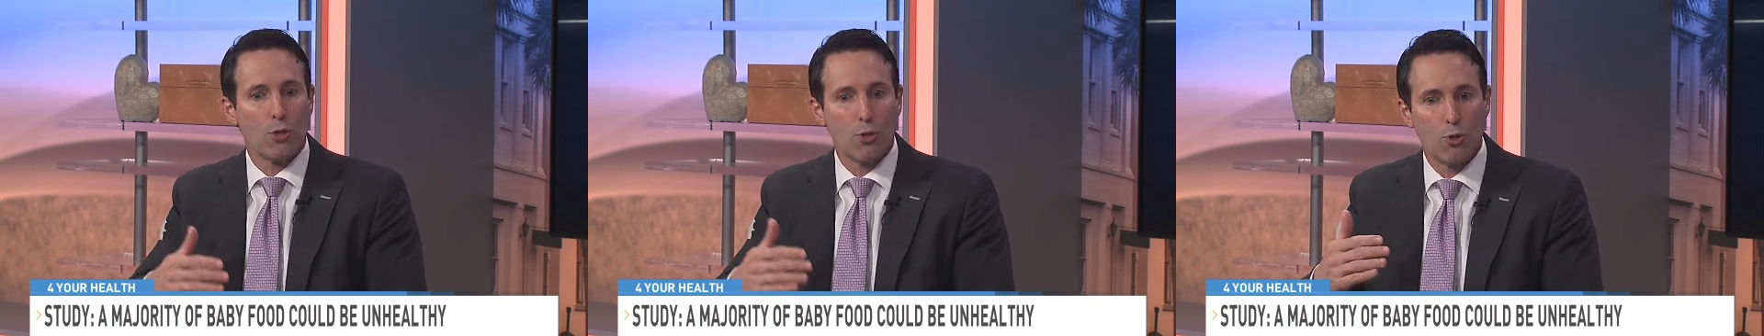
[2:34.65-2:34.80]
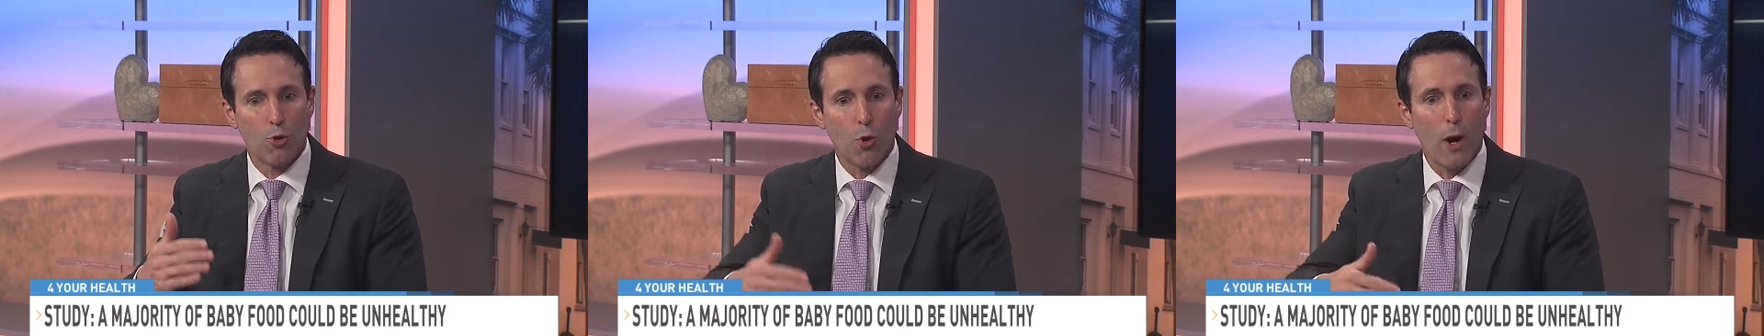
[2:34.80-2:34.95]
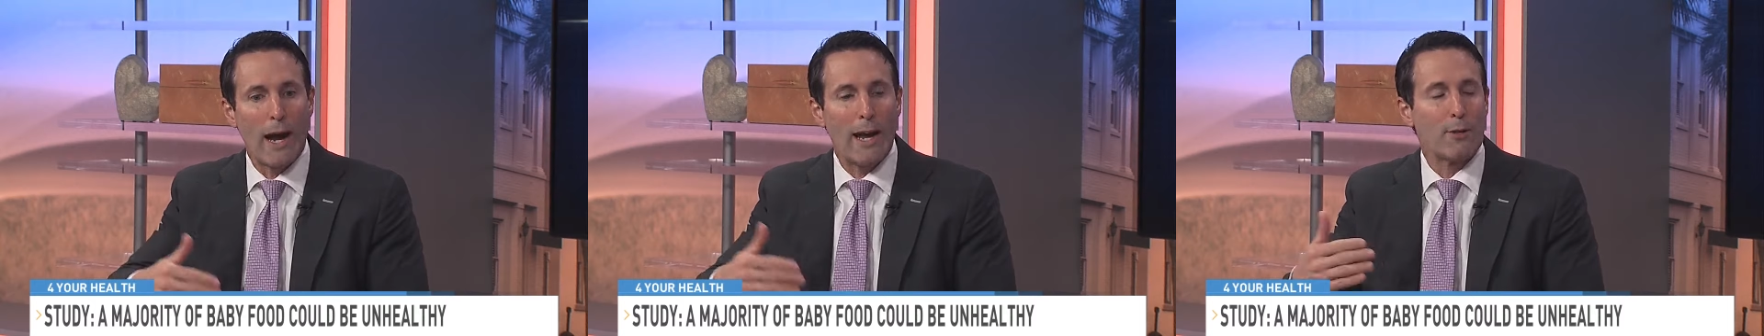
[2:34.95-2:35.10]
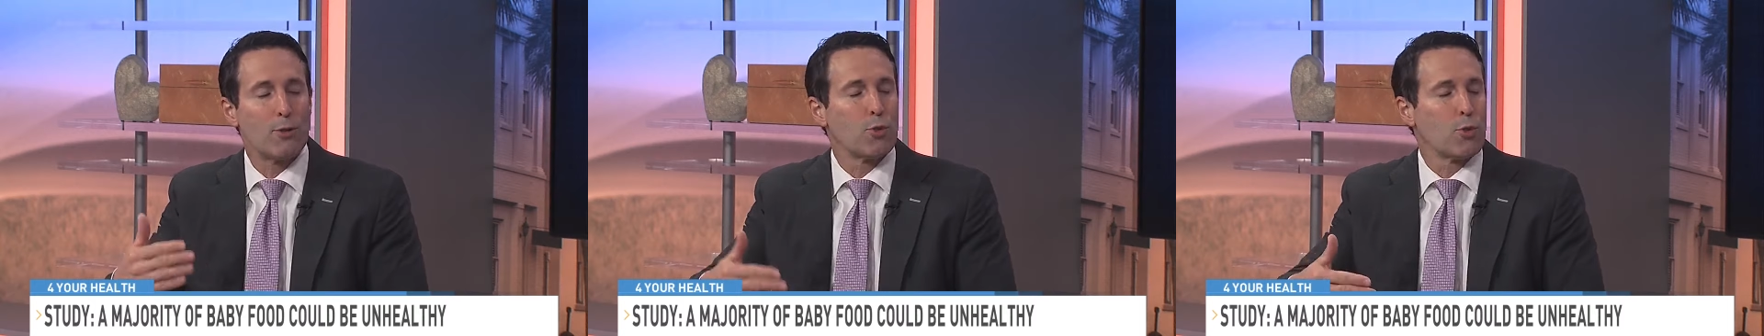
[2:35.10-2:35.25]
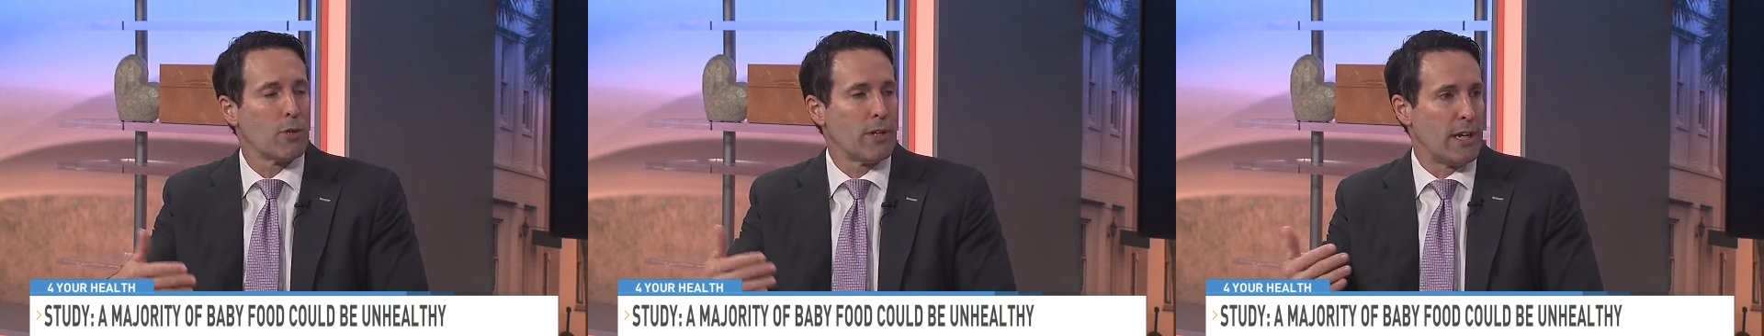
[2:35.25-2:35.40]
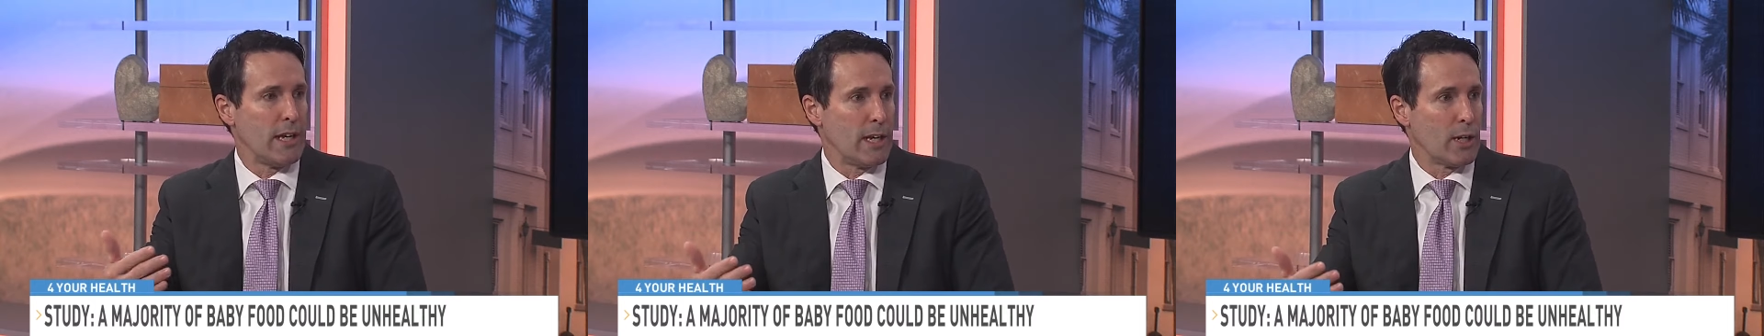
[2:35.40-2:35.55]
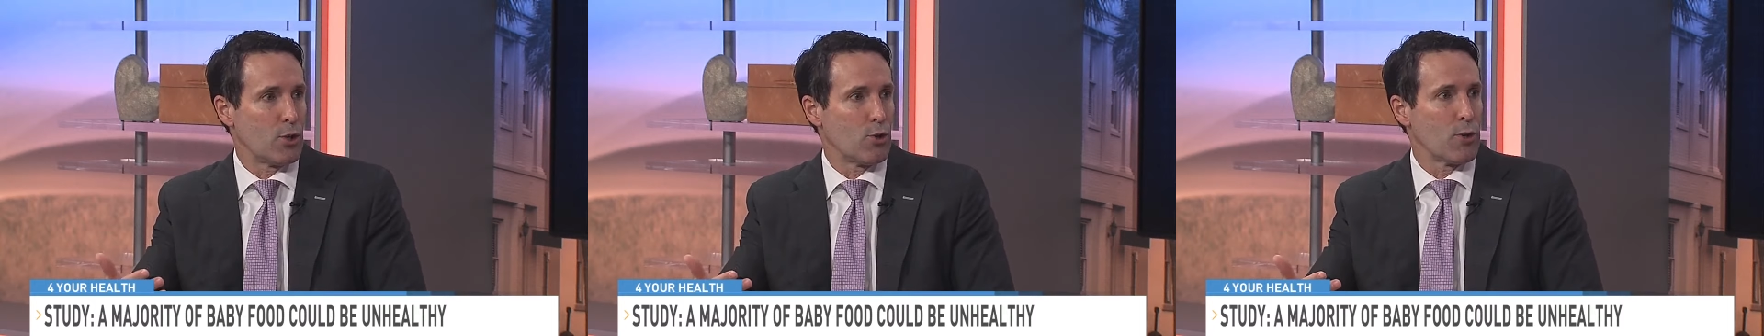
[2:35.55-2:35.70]

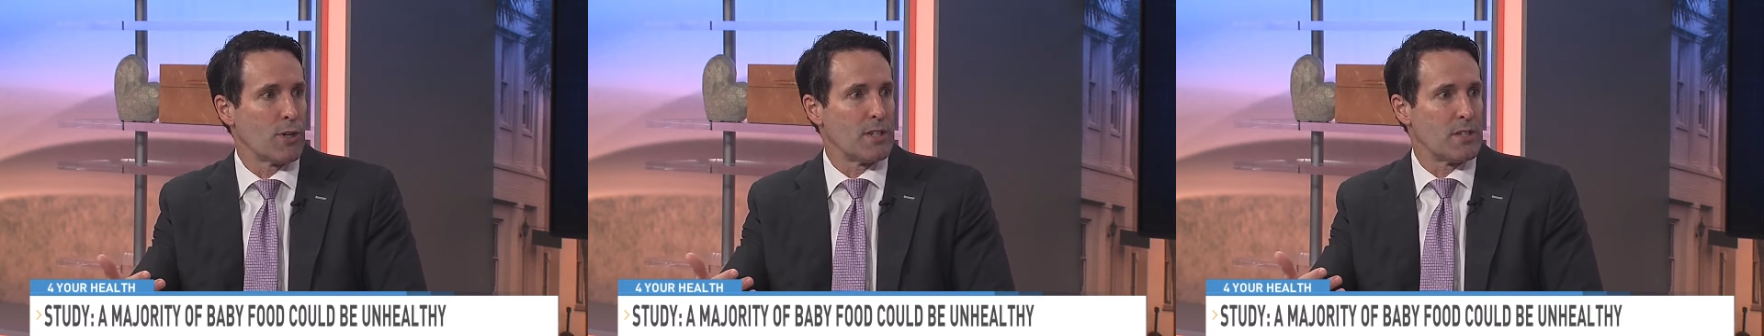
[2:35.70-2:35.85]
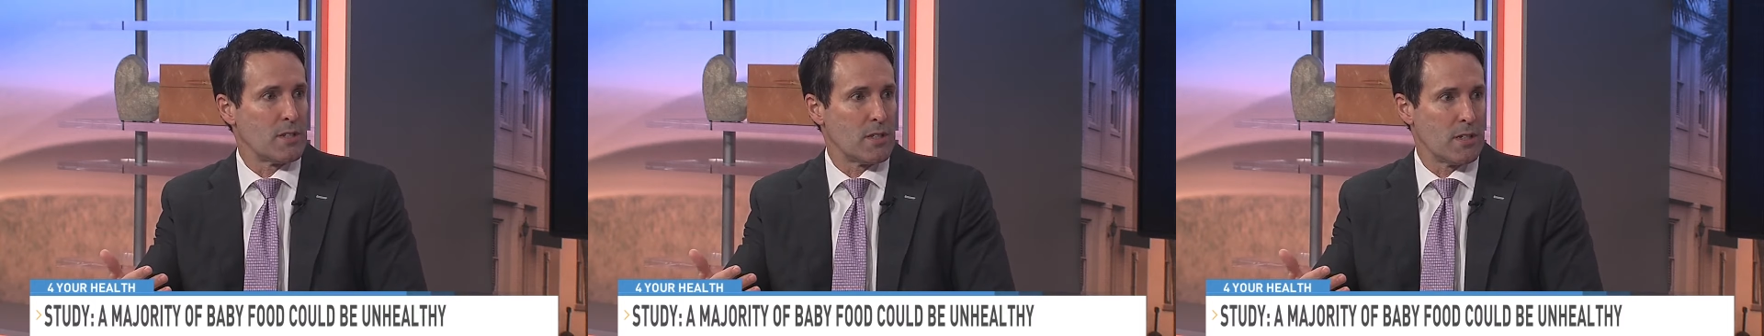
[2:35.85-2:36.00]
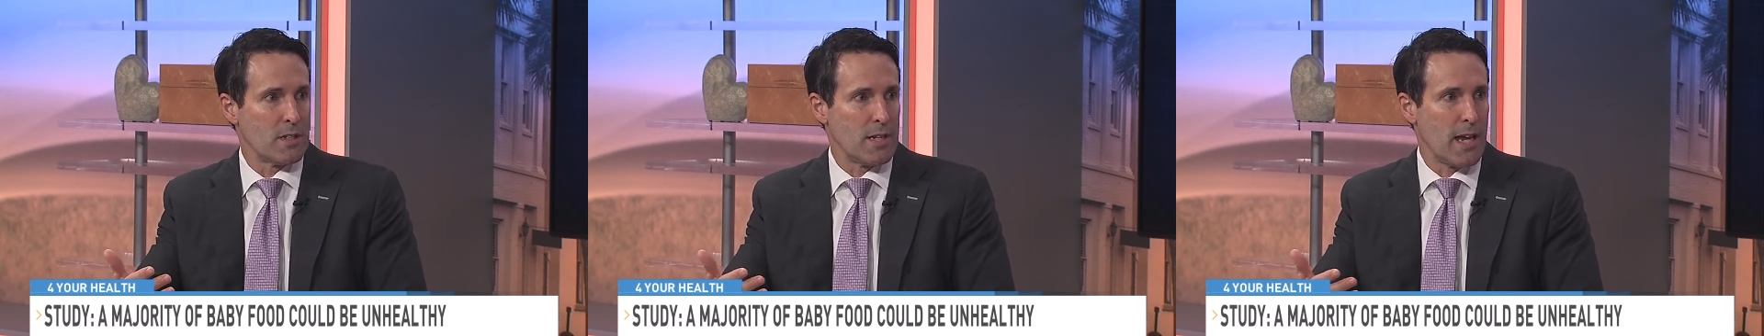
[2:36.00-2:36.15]
Gradually increase the